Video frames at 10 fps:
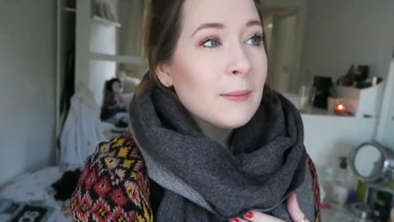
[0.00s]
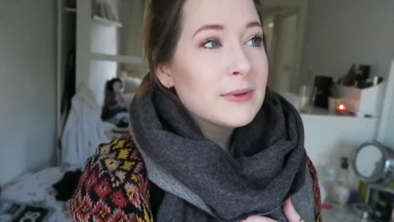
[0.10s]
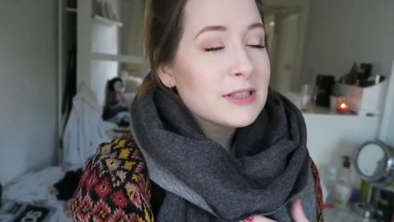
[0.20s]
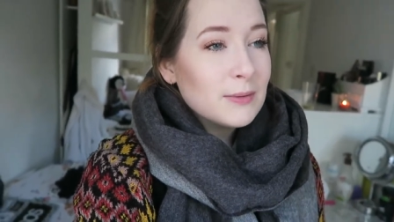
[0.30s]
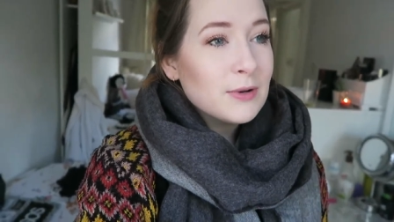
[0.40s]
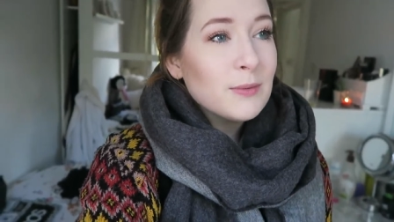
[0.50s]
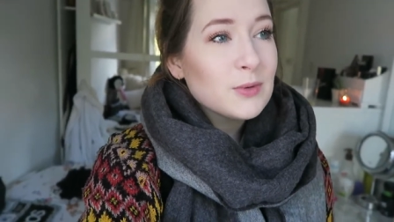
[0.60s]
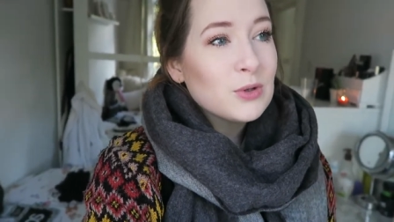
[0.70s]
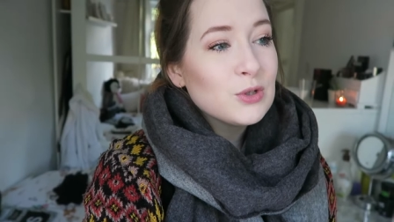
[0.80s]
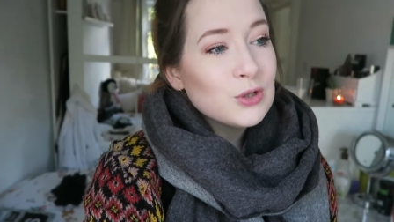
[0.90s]
But sometimes
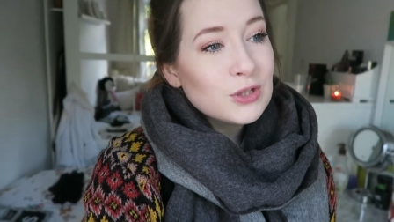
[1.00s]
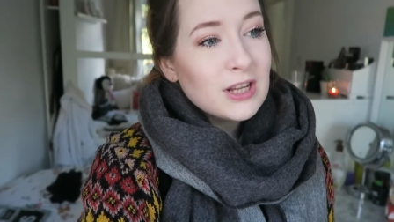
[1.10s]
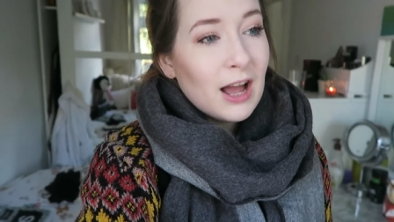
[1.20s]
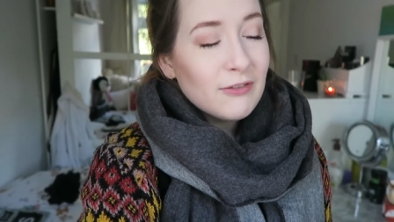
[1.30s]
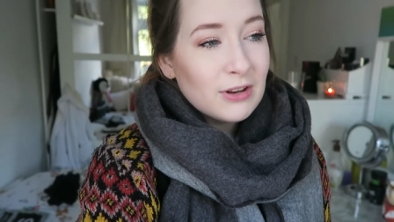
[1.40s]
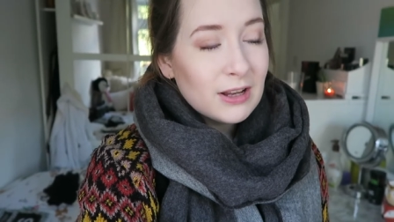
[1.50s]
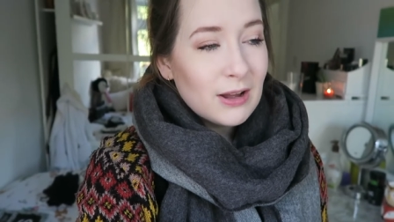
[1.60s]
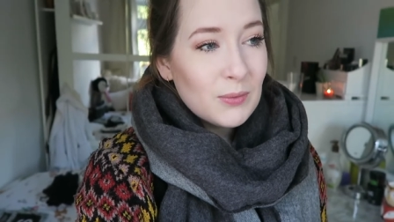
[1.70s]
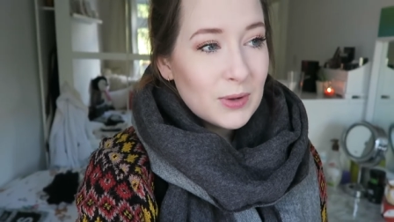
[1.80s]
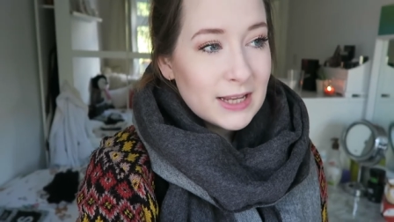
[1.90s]
when you're used to
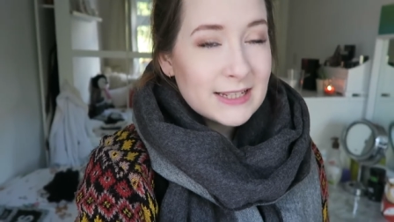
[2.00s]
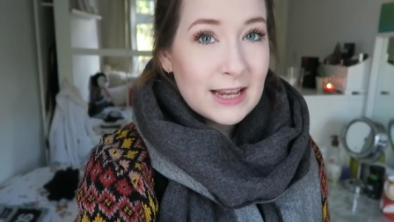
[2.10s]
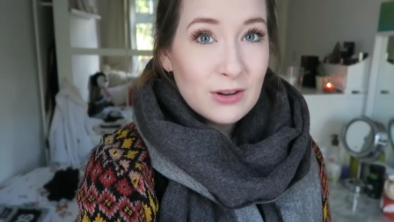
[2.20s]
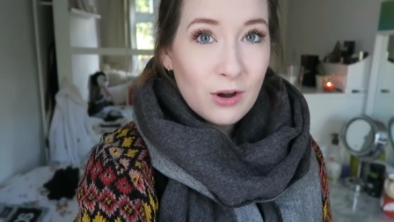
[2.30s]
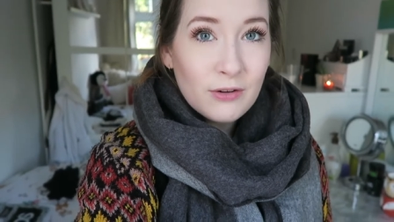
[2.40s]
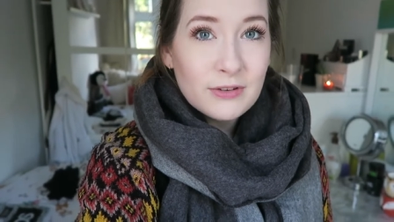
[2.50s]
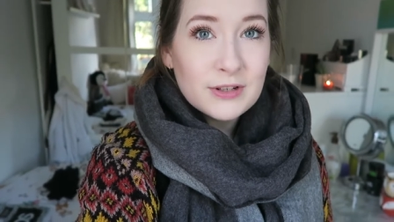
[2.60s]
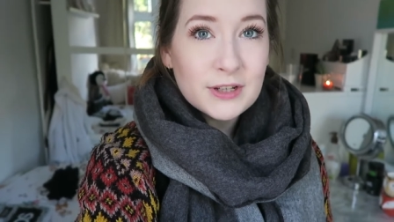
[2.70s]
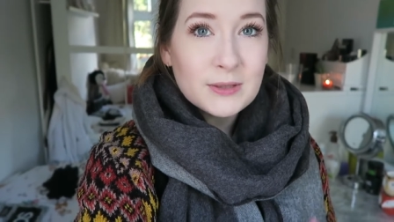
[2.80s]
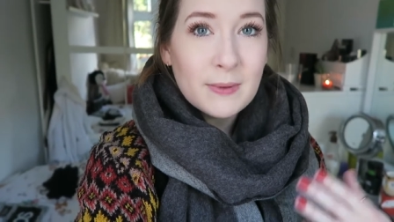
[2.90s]
having a weekday off
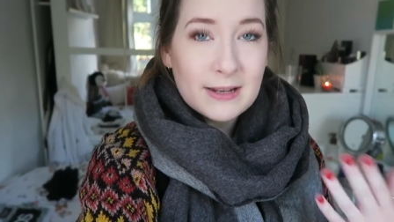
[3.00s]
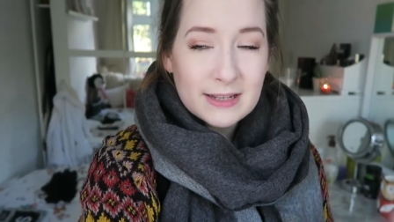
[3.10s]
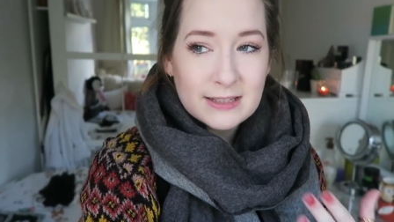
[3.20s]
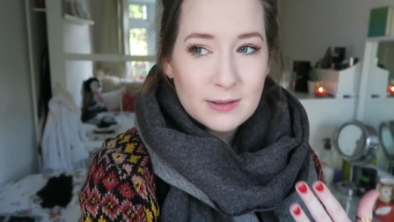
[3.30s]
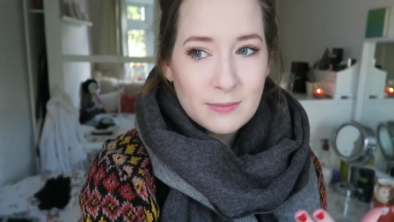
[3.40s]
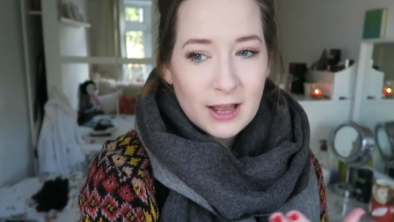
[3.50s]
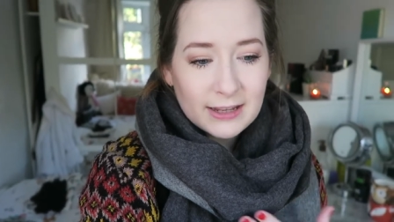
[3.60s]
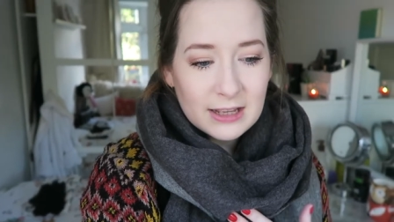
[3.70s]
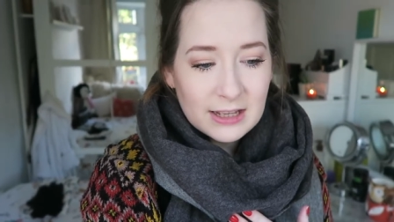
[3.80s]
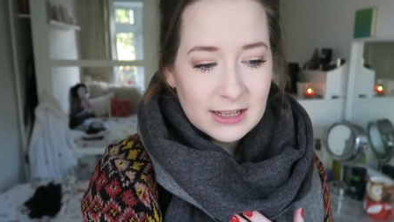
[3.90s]
and just spending some
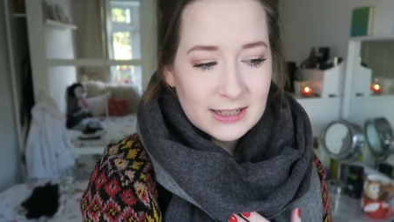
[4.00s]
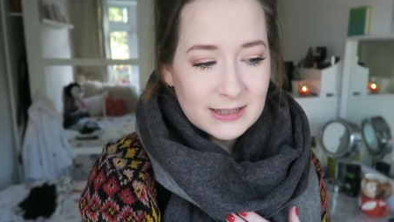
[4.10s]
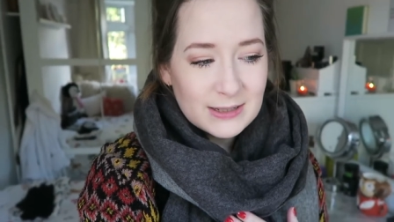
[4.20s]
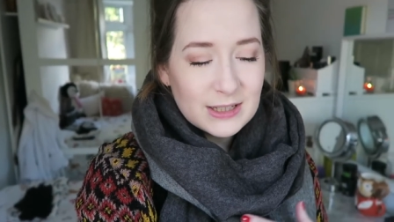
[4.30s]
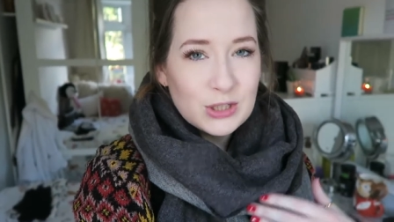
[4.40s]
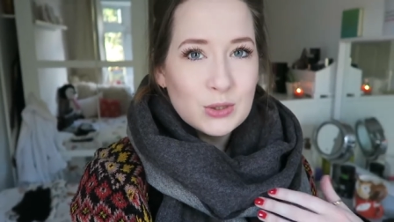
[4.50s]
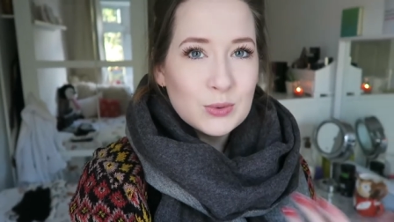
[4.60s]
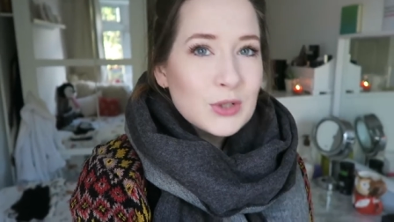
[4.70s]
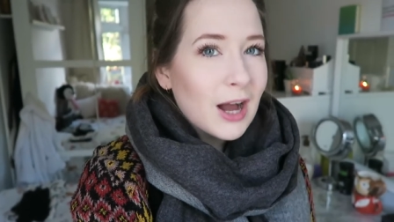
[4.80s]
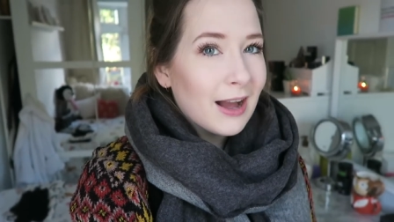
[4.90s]
like
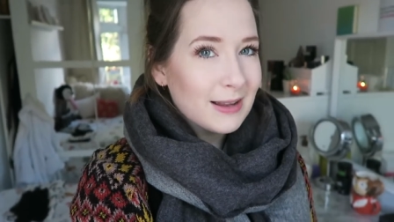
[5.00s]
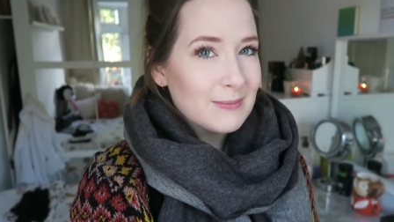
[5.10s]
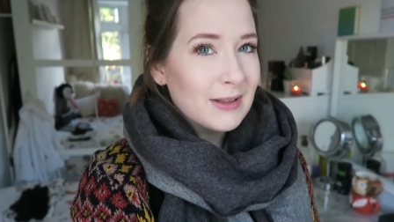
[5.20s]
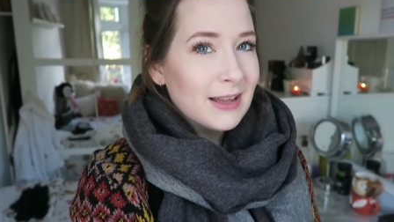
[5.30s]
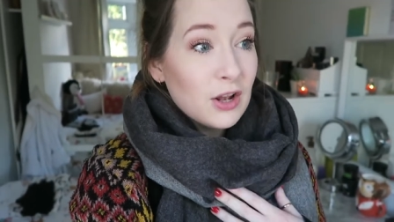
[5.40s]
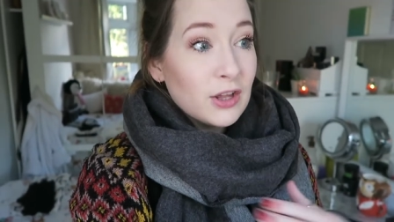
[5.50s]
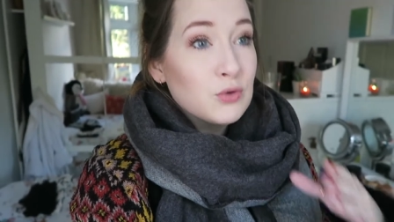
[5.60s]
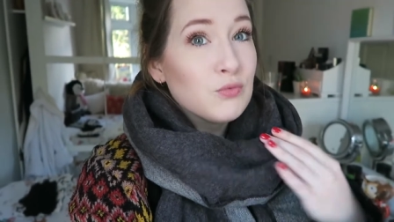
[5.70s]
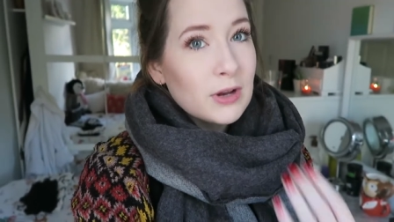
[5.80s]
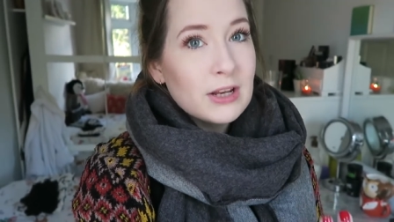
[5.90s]
you time like
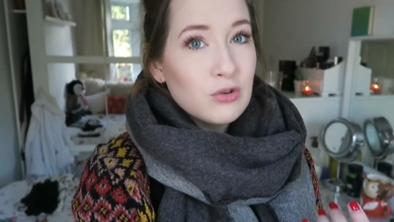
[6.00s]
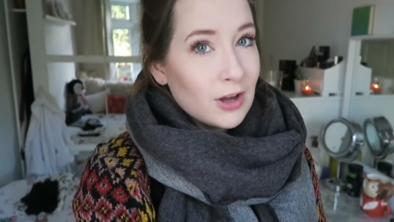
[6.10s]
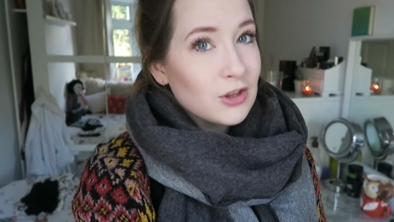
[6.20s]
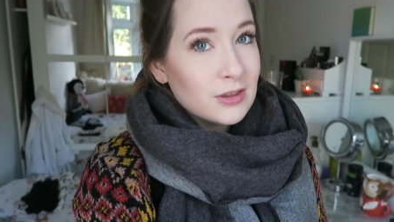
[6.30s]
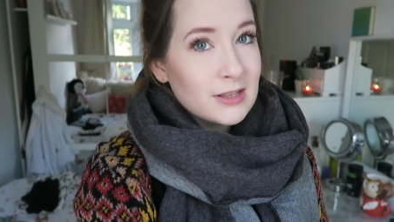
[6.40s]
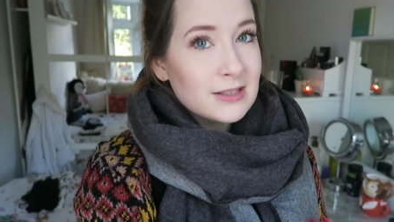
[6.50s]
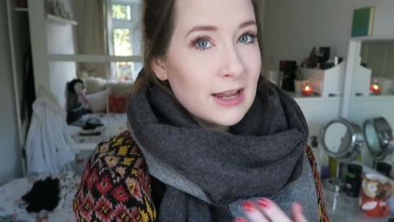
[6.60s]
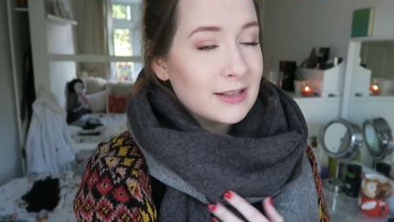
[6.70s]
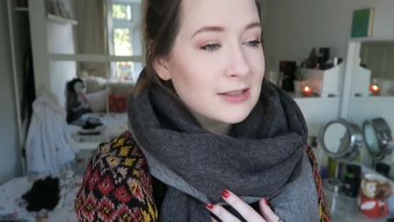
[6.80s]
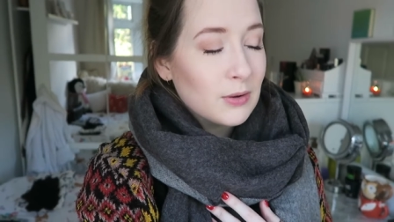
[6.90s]
you really treasure these
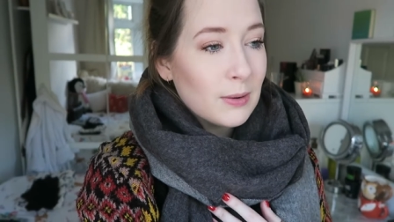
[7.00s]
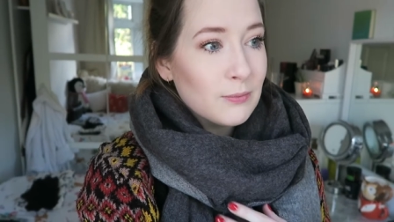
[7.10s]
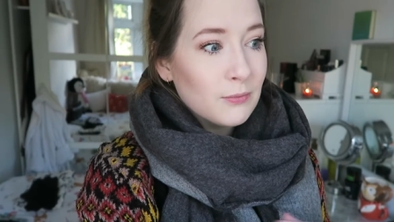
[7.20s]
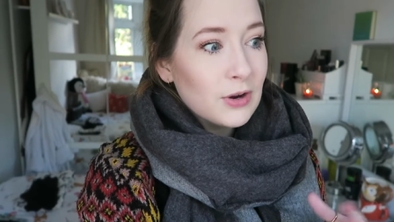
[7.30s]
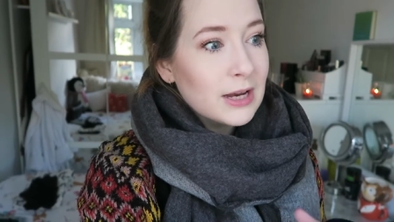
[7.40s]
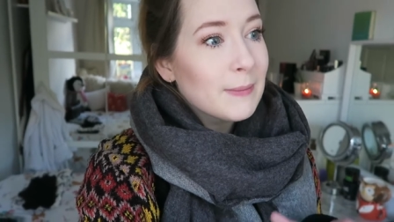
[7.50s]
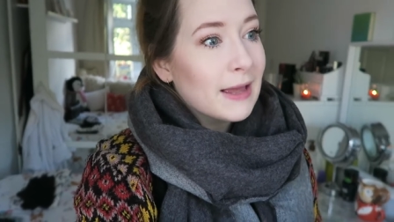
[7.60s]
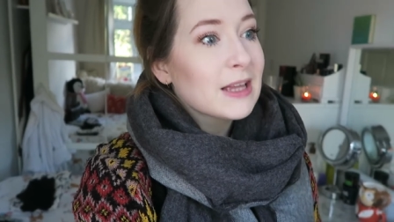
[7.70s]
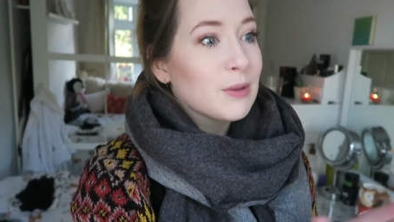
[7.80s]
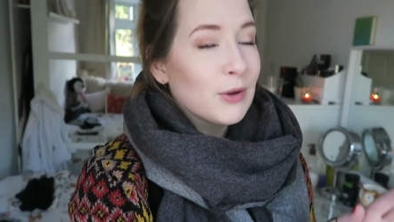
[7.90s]
days so I'm really
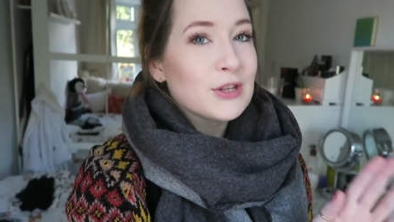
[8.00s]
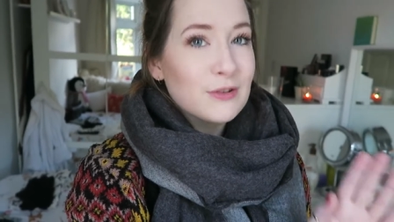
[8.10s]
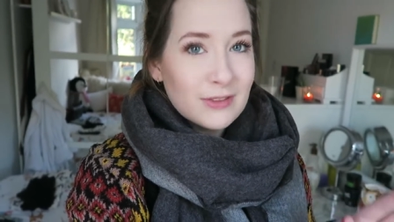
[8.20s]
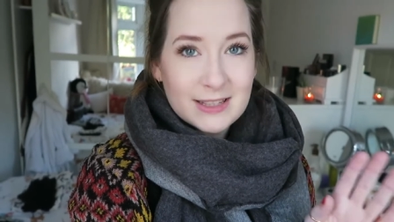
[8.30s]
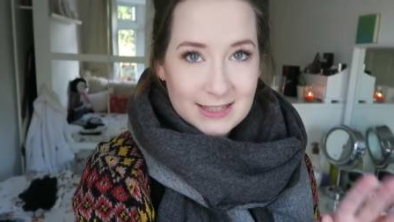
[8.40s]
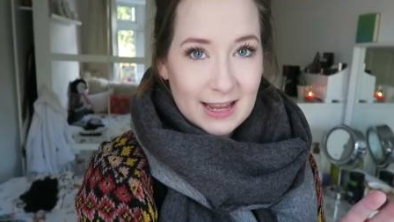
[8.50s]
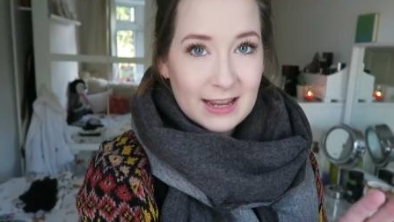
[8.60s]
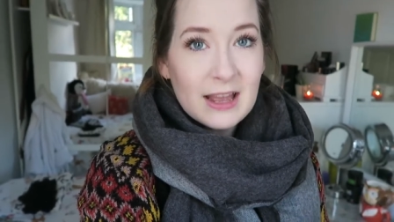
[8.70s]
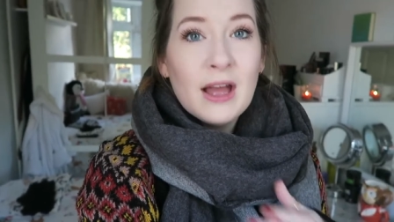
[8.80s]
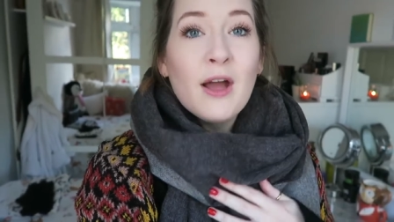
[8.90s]
making the most of this
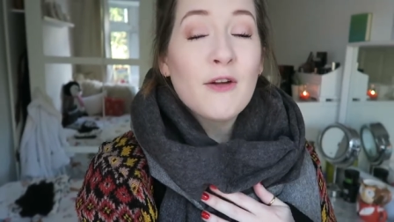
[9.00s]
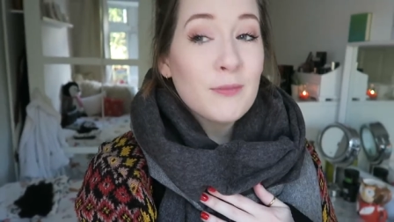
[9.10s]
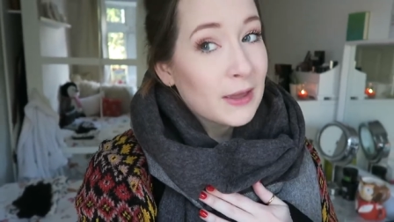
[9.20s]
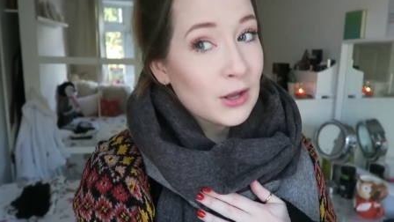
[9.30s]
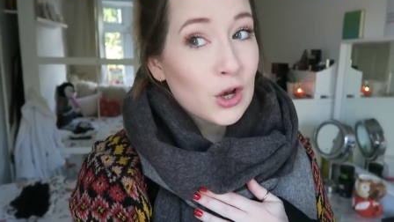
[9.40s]
day of being